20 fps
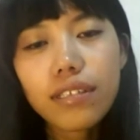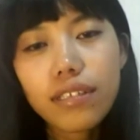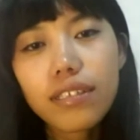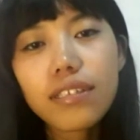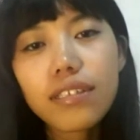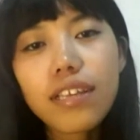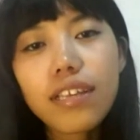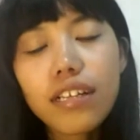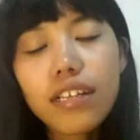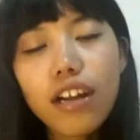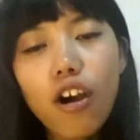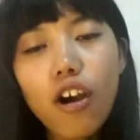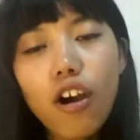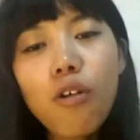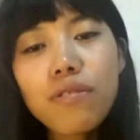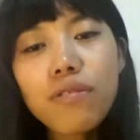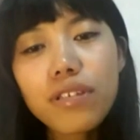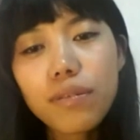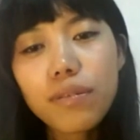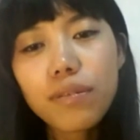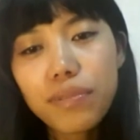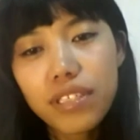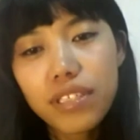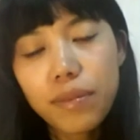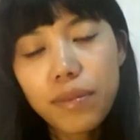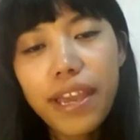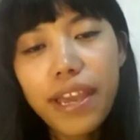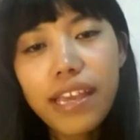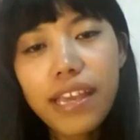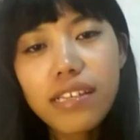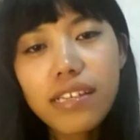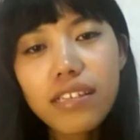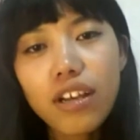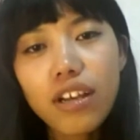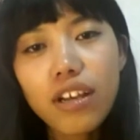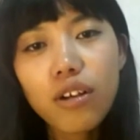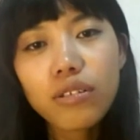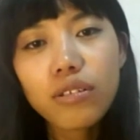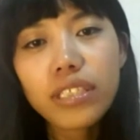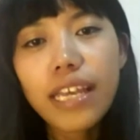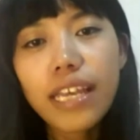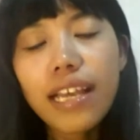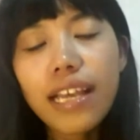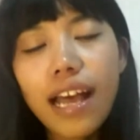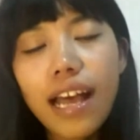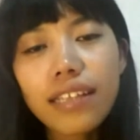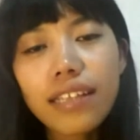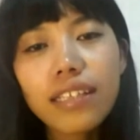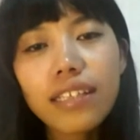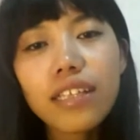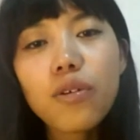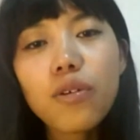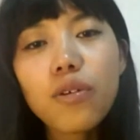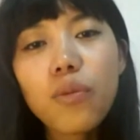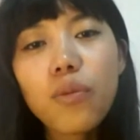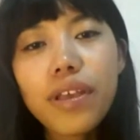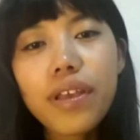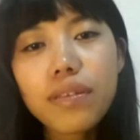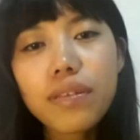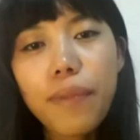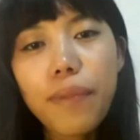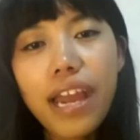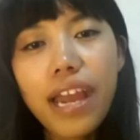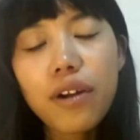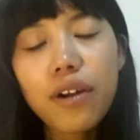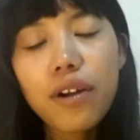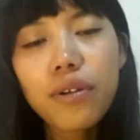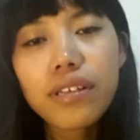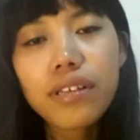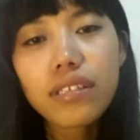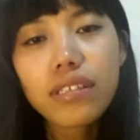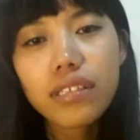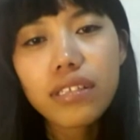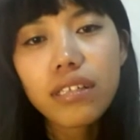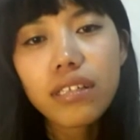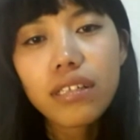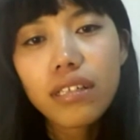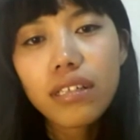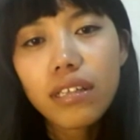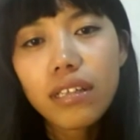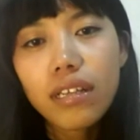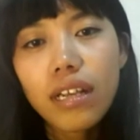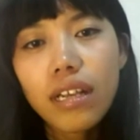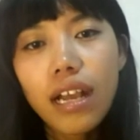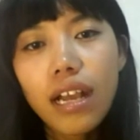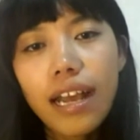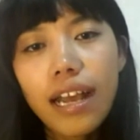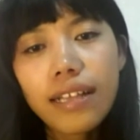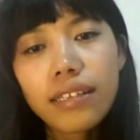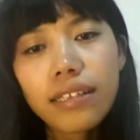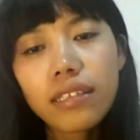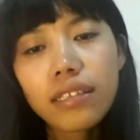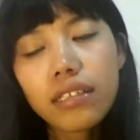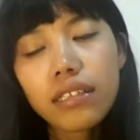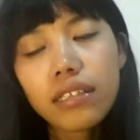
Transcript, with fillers: their own space, so they can't live with parents. And